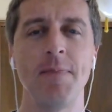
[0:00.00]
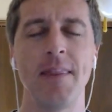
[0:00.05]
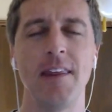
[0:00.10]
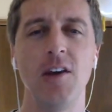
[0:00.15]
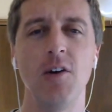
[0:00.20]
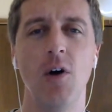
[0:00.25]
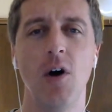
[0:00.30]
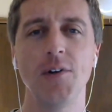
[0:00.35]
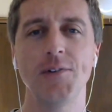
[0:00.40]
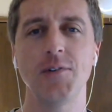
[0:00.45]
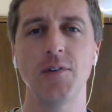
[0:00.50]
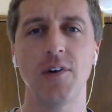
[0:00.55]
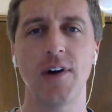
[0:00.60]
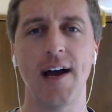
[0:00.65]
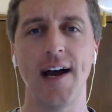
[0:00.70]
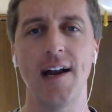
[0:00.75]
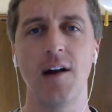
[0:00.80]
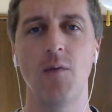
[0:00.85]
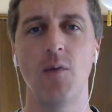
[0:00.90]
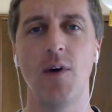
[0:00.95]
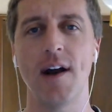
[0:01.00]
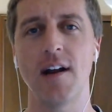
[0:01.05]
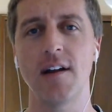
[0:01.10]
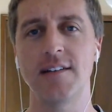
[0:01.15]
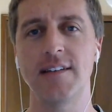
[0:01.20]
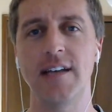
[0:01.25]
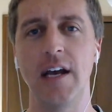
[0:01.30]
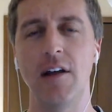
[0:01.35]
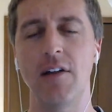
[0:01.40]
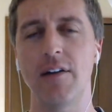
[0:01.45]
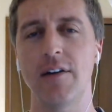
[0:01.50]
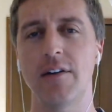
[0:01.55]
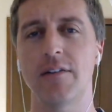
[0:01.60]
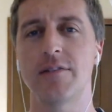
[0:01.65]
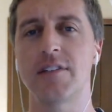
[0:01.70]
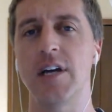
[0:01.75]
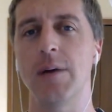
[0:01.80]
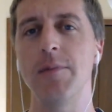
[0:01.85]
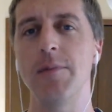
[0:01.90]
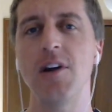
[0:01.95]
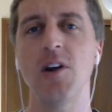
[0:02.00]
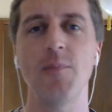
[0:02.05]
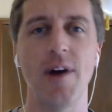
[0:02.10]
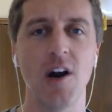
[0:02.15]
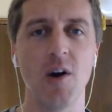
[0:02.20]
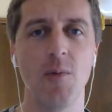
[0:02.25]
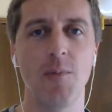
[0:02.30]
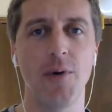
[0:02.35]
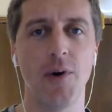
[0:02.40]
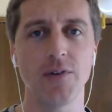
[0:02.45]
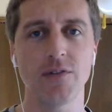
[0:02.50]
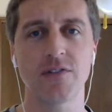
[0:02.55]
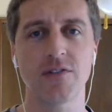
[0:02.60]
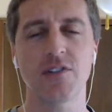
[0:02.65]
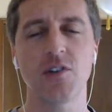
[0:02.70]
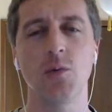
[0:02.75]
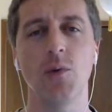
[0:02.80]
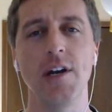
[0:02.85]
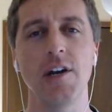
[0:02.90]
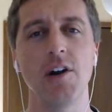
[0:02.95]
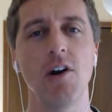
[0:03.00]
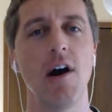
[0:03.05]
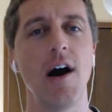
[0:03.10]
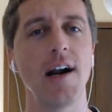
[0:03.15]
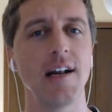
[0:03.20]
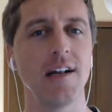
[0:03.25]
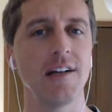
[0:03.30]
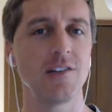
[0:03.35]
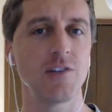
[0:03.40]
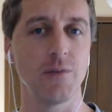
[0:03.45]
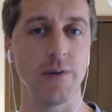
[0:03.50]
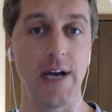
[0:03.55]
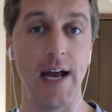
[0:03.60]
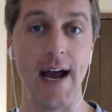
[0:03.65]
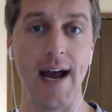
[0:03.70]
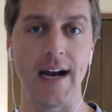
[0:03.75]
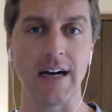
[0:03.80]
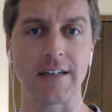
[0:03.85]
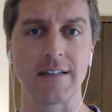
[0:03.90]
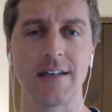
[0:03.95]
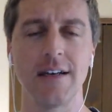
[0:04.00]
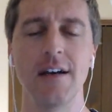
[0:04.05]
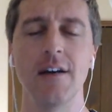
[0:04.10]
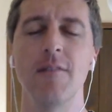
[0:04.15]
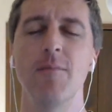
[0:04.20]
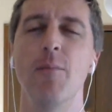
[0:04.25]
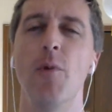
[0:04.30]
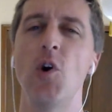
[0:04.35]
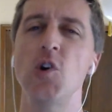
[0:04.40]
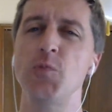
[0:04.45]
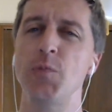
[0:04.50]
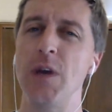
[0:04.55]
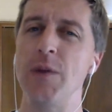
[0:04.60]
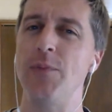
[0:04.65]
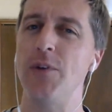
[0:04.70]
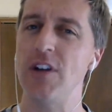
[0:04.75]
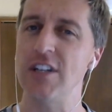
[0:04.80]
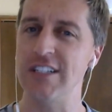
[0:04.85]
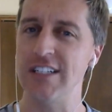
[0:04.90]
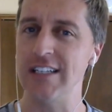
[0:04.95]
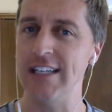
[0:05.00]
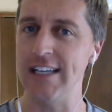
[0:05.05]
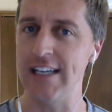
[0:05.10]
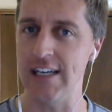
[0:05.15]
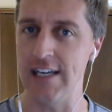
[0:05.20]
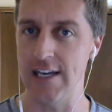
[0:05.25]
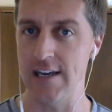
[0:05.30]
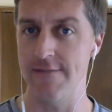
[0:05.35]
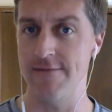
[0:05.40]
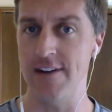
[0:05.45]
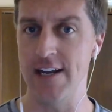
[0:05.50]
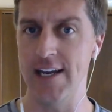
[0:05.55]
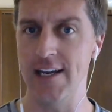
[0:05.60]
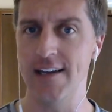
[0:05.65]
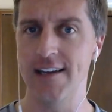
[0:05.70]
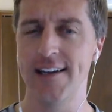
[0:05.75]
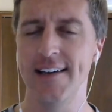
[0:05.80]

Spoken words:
you also kind of want to tailor some of your better posts to when your audience reacts. Most people, it's in the evening